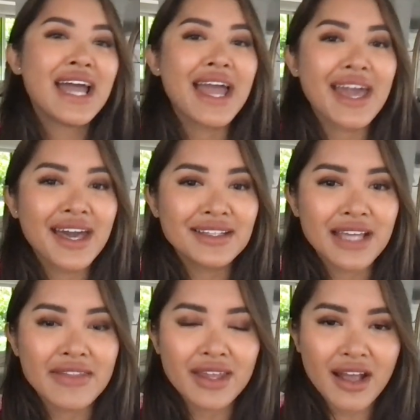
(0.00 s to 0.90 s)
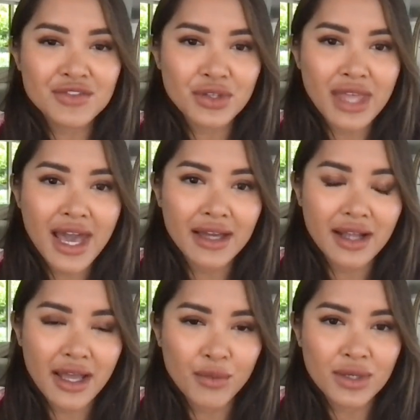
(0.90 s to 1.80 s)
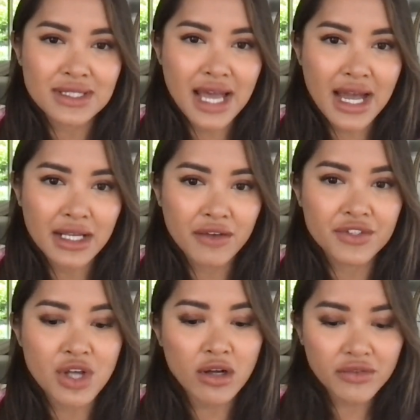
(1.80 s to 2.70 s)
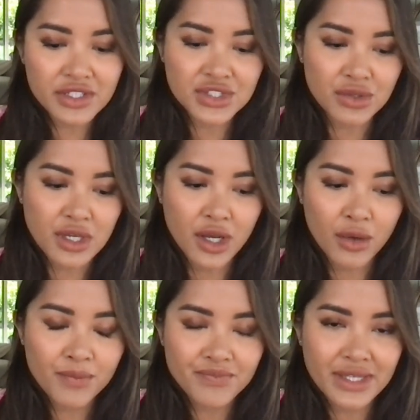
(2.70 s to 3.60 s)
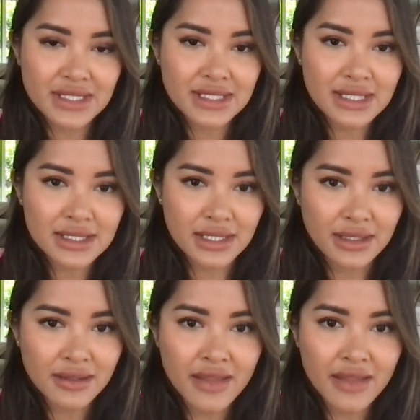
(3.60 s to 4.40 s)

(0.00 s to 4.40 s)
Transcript: And then after that, I was at a photography studio as an assistant.